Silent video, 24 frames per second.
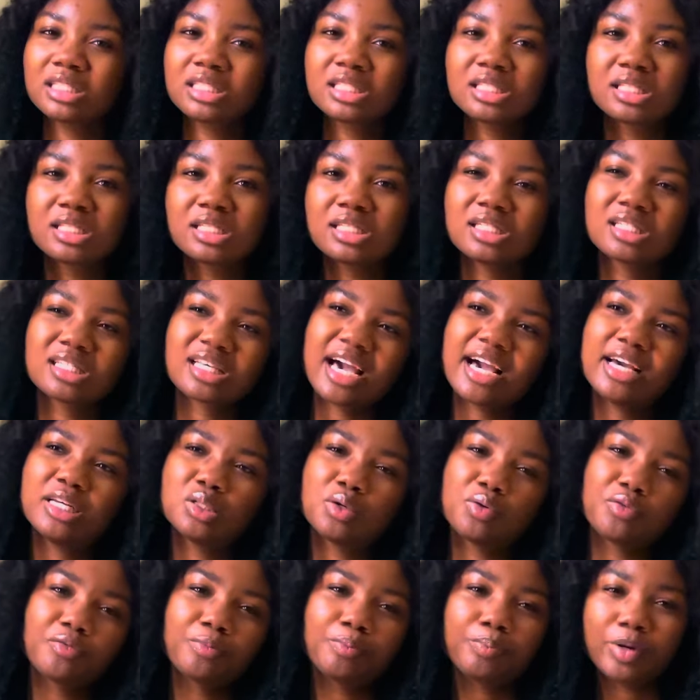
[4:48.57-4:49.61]
this is kind
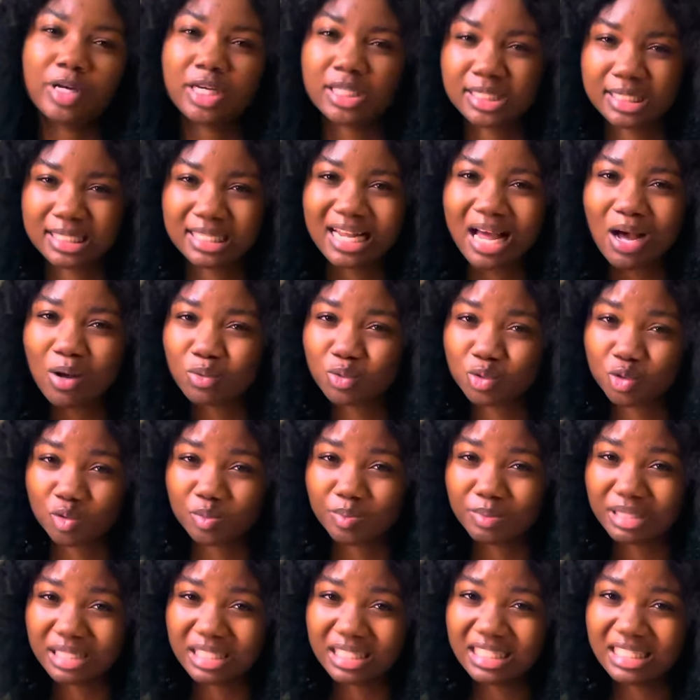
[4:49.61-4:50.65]
of personal to
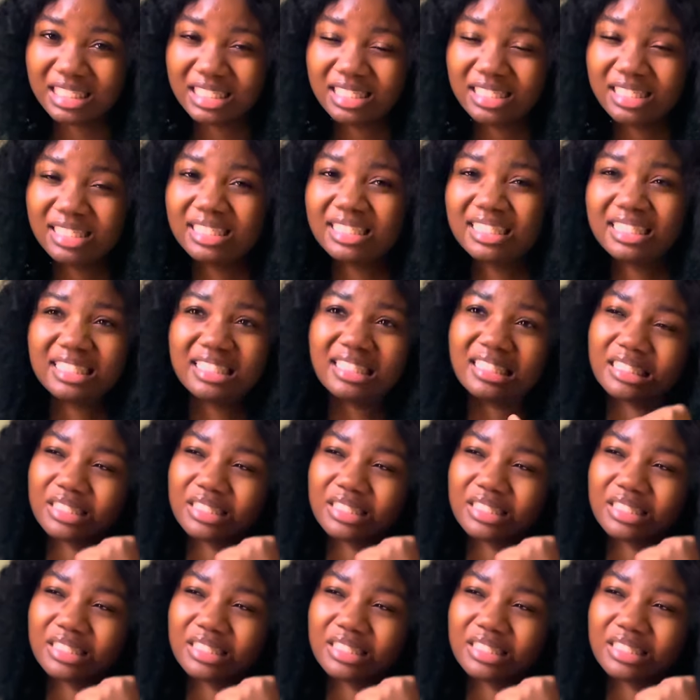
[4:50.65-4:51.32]
me,